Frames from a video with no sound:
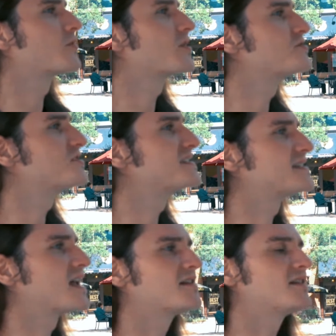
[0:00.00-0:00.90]
her, and she
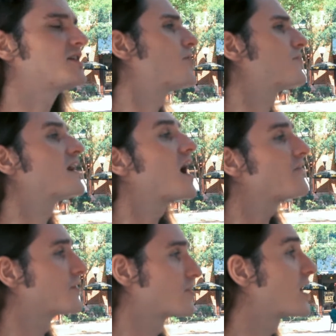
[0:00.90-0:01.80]
said, you know, the
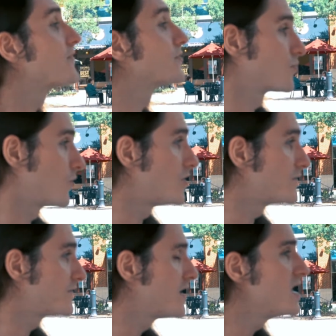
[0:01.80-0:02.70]
governor, Governor
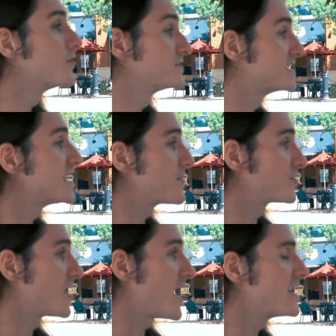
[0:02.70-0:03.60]
Wolf, who's a
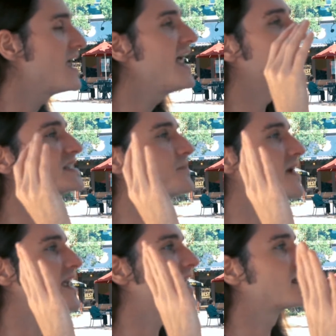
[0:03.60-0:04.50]
Democrat, is
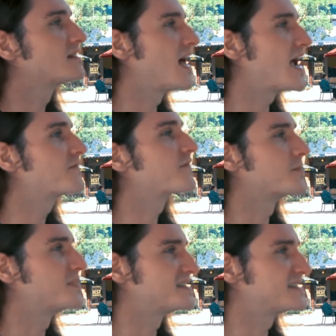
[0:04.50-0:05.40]
making life
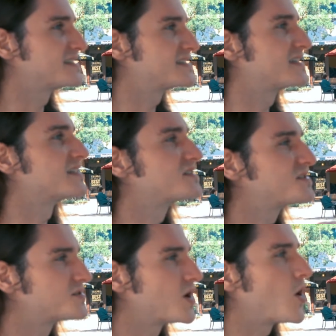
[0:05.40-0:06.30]
for businesses
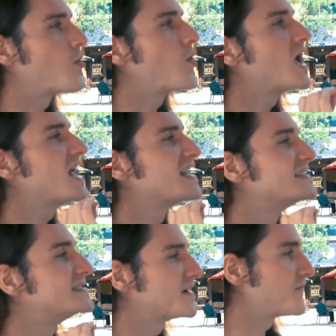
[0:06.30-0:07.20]
so
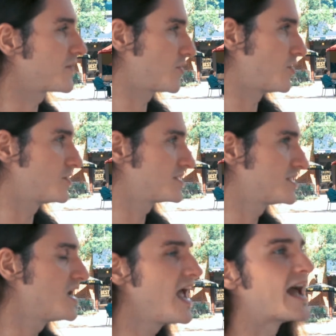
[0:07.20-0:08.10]
difficult.